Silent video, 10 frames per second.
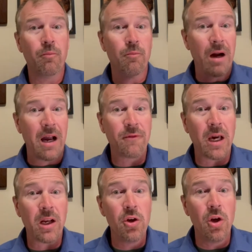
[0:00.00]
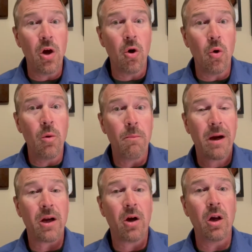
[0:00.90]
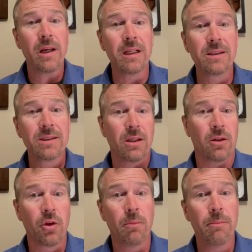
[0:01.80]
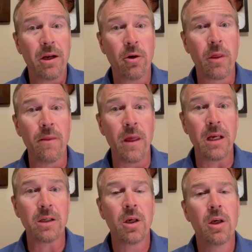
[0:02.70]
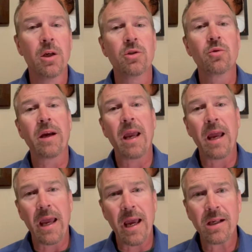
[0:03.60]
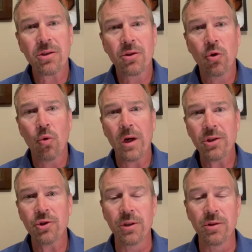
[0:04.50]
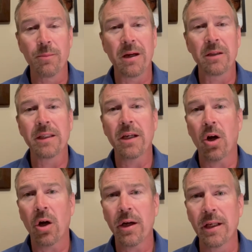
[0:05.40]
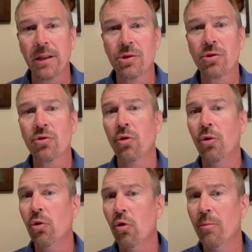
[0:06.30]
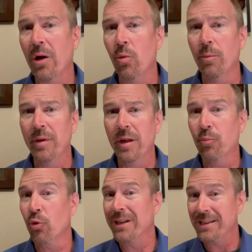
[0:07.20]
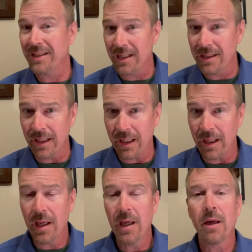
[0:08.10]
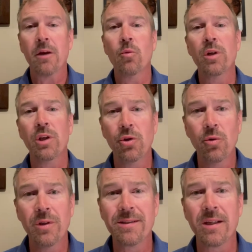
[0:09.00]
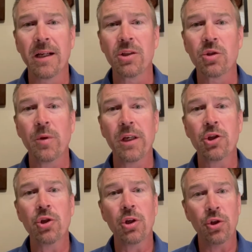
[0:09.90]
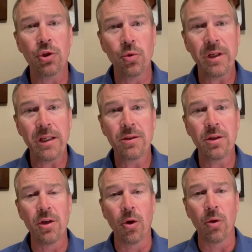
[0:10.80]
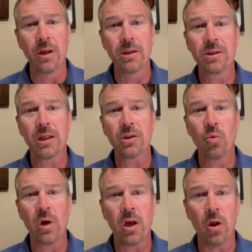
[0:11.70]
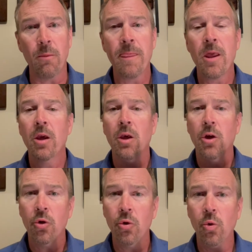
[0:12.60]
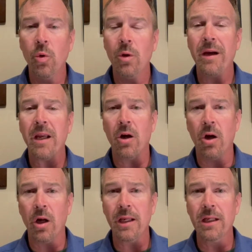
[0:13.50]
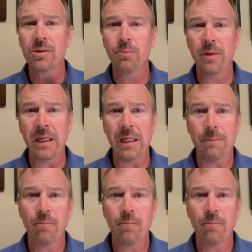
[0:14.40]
I've got to know my audience a little better than that. So I ask questions about the audience to whom I will be presenting. And when you design a speech, you need to know this as well. Who will my audience be?